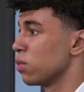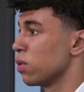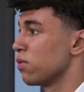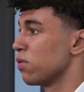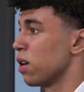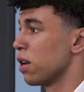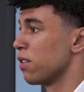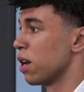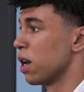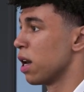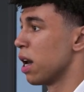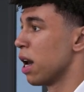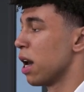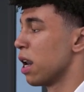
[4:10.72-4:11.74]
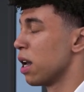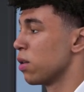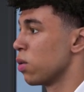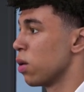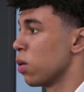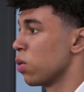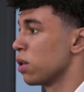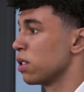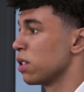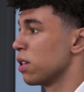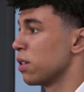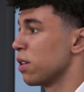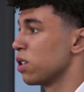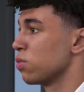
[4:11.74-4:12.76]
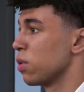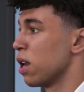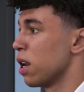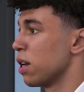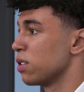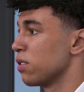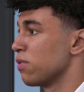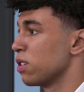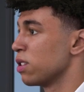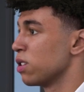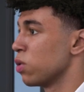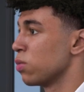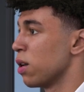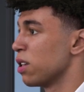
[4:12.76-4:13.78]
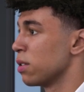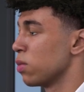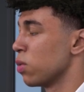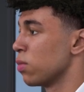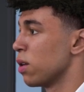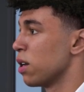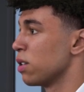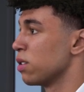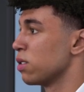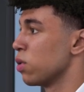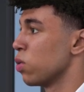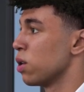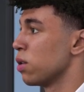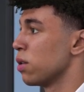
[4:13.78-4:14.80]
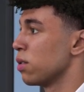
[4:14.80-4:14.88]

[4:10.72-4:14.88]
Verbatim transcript: on Friday, and everyone will see that Spain has the best young basketball players in the world.